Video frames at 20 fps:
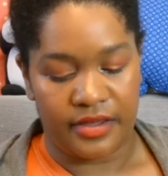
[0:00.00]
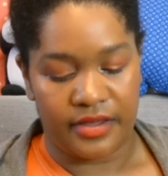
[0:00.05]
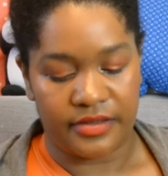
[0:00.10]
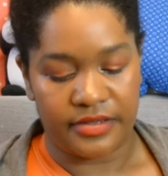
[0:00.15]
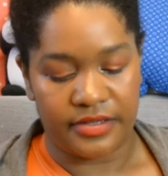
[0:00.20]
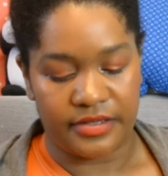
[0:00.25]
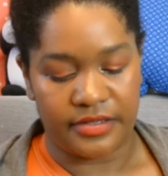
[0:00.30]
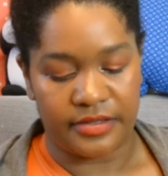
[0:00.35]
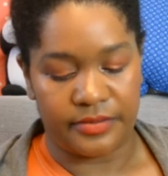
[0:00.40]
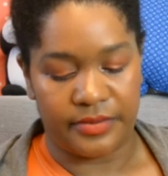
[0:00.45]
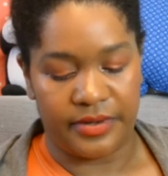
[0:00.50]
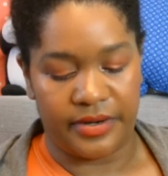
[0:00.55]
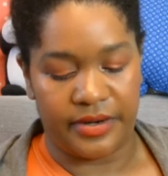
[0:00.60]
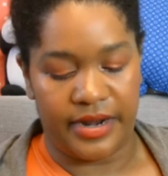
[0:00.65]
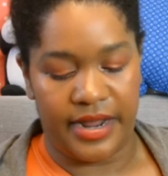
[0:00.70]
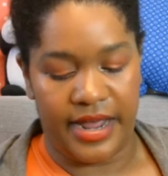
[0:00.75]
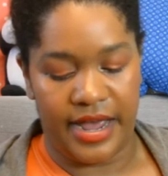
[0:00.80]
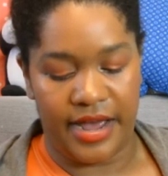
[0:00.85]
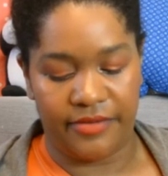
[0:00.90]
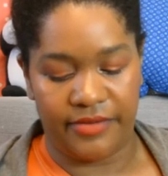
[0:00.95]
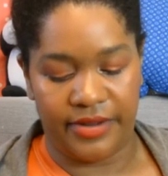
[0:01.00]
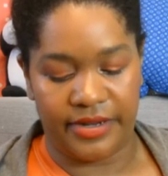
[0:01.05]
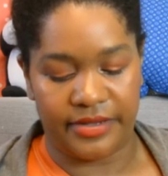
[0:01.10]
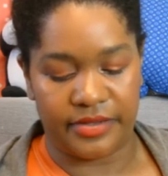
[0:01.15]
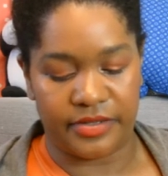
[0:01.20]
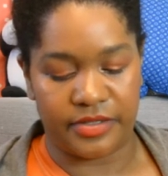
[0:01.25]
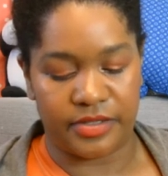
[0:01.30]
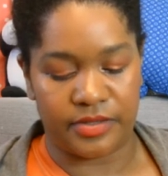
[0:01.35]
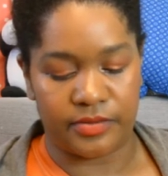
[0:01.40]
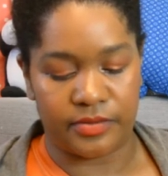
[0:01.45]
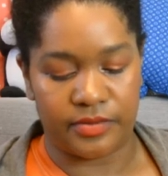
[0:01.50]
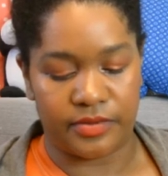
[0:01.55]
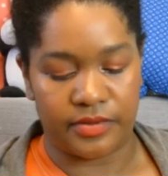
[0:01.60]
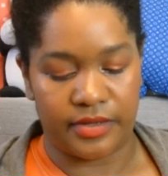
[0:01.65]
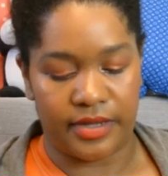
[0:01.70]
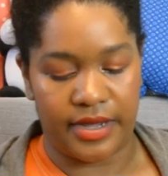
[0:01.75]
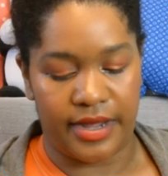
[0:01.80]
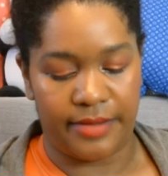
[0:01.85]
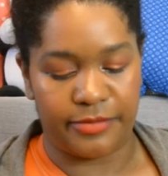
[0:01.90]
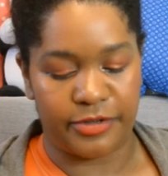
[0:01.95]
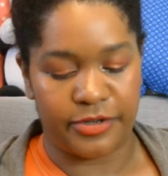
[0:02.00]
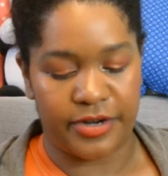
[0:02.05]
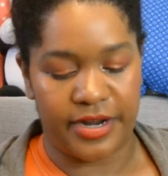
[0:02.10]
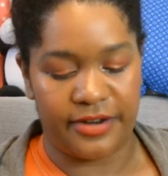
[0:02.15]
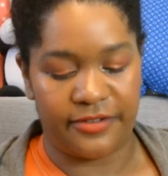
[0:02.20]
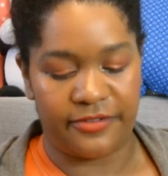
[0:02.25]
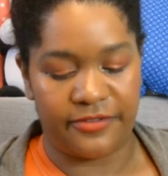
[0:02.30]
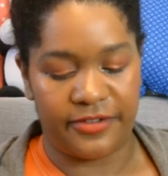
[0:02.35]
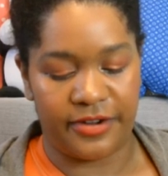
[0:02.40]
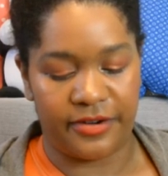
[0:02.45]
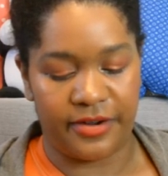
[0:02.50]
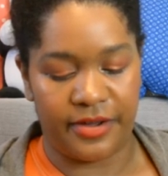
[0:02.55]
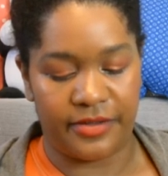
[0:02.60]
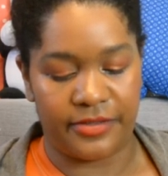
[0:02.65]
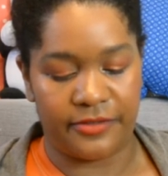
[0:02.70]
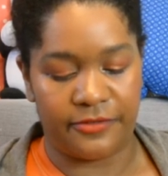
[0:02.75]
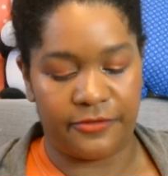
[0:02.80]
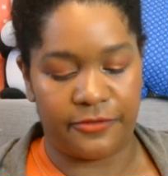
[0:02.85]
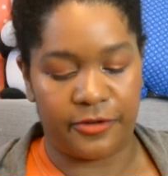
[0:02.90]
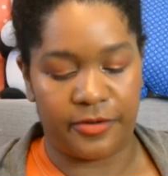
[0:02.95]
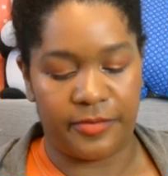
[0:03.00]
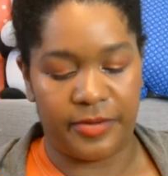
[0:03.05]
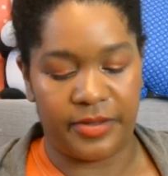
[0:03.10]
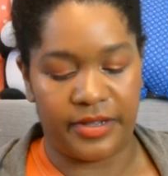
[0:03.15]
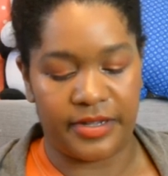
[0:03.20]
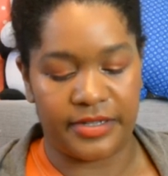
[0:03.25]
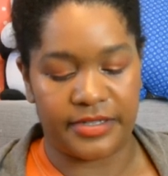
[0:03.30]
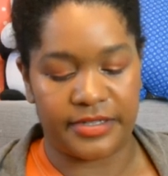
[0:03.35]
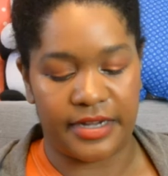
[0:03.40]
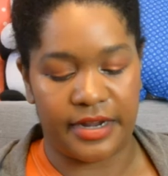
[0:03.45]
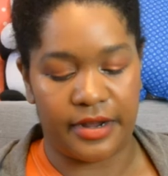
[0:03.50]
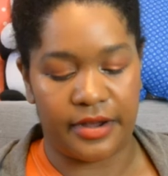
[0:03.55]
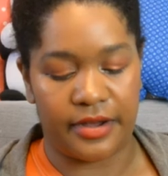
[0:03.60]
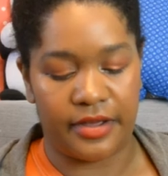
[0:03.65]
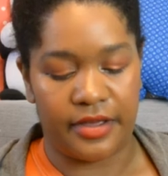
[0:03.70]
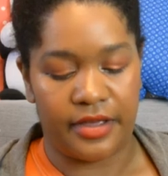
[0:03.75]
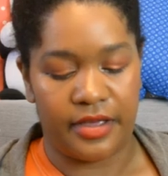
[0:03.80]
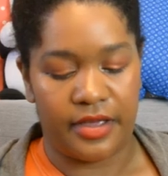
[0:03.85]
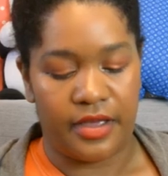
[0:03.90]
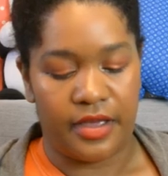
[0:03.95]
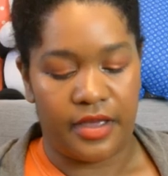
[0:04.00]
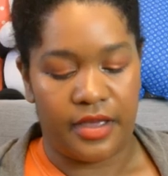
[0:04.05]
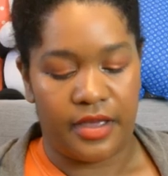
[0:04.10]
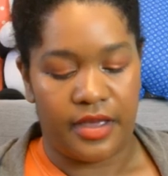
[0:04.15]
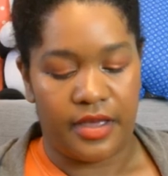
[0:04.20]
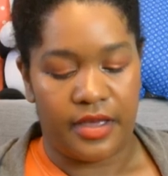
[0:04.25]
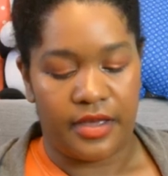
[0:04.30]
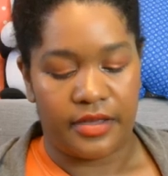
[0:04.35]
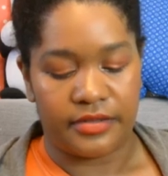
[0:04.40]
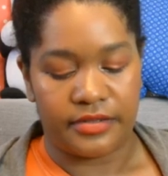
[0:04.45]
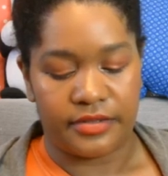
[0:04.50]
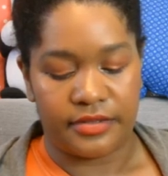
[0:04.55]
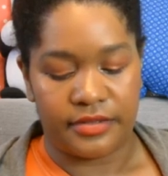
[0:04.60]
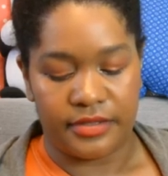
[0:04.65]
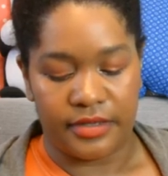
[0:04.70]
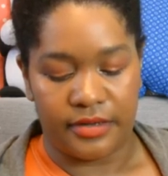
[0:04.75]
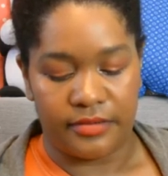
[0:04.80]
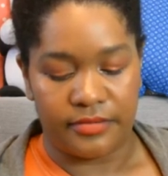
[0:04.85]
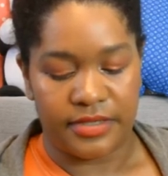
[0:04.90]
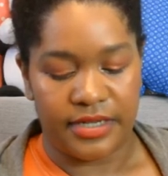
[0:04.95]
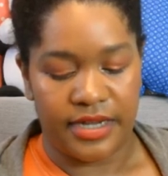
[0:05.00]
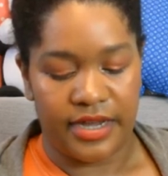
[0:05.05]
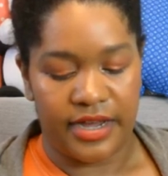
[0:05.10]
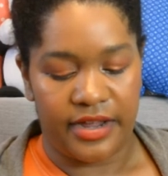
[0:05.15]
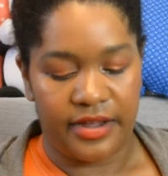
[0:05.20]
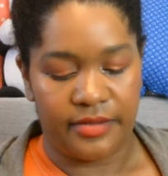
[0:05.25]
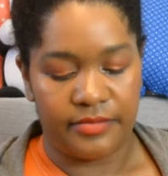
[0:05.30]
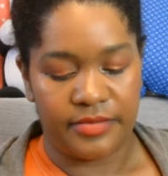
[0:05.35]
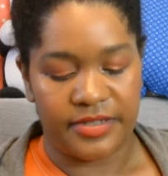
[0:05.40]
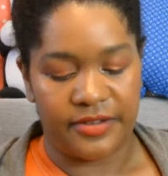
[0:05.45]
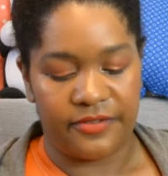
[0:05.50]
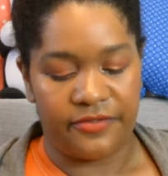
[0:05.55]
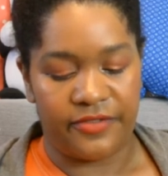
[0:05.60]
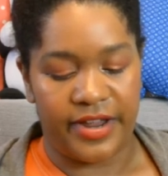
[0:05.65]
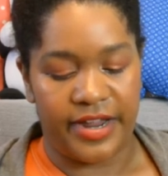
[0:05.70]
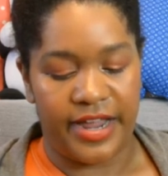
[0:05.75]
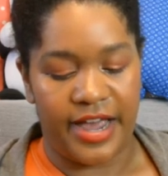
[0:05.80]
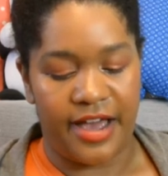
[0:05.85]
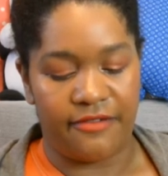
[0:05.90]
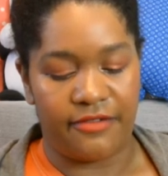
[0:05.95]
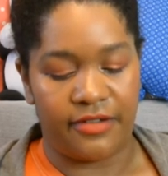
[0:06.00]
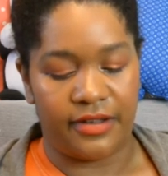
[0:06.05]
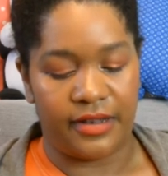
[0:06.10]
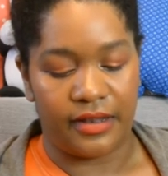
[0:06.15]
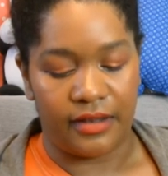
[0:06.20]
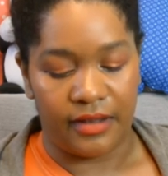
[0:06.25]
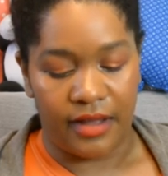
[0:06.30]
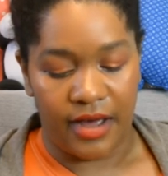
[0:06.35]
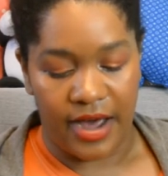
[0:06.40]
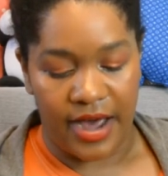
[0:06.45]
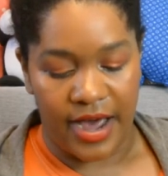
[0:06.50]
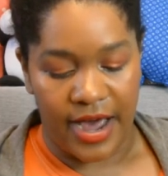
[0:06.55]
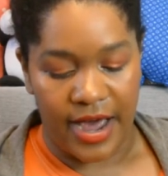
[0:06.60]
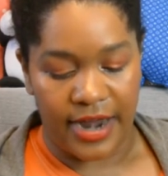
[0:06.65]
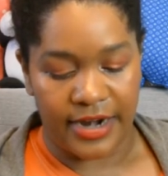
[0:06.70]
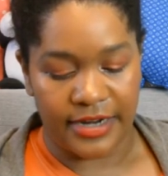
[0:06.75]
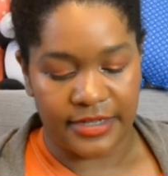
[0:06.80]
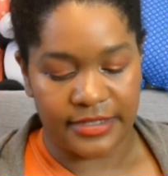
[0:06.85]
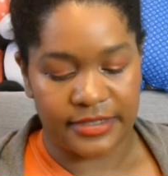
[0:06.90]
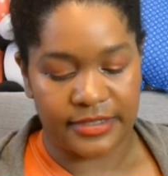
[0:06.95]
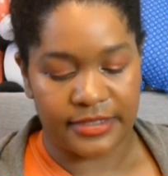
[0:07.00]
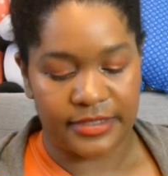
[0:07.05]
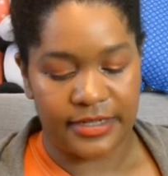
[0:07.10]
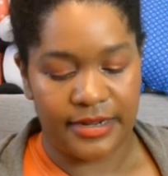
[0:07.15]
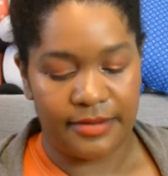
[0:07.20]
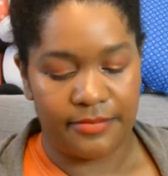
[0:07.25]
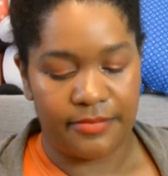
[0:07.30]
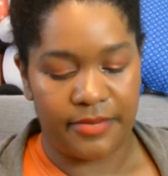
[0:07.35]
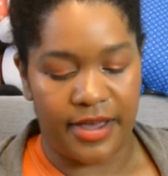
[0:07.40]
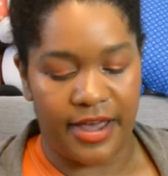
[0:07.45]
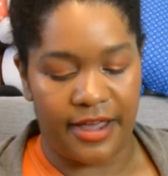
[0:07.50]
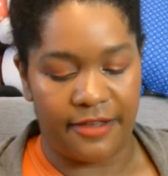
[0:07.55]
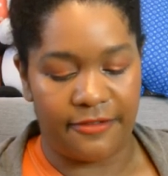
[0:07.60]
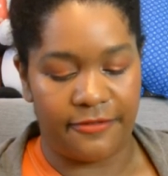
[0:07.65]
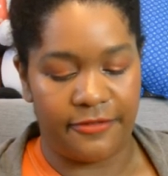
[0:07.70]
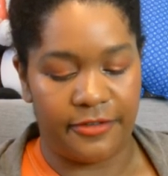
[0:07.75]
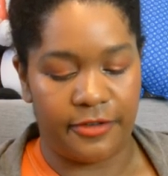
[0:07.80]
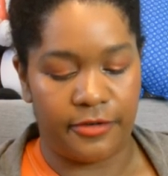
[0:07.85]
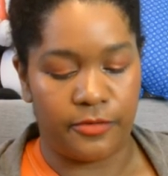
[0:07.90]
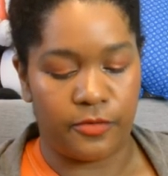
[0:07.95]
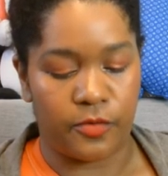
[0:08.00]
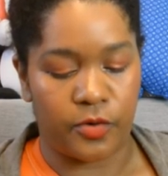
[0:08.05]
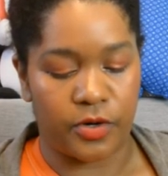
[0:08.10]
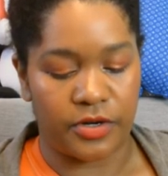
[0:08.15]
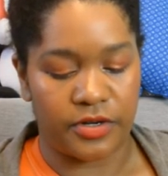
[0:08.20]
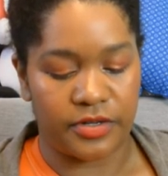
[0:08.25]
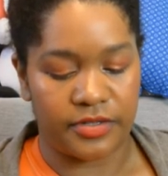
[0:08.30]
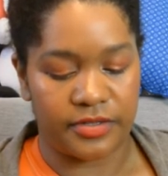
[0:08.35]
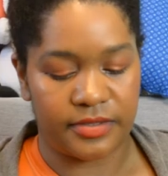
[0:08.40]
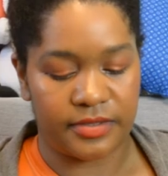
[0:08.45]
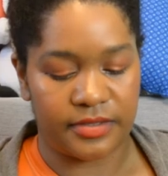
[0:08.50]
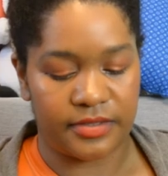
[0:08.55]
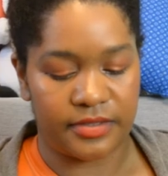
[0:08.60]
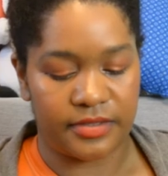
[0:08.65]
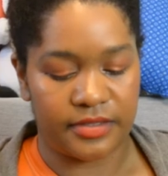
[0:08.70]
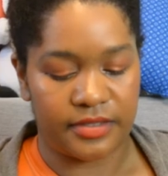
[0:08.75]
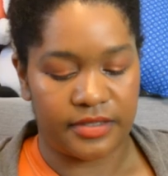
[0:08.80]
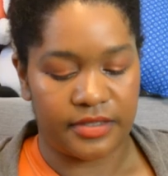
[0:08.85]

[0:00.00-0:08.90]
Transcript: It's weird. I have like this, I'm trying to figure out the formula. It's like sometimes if I have a lot of sleep, I feel worse.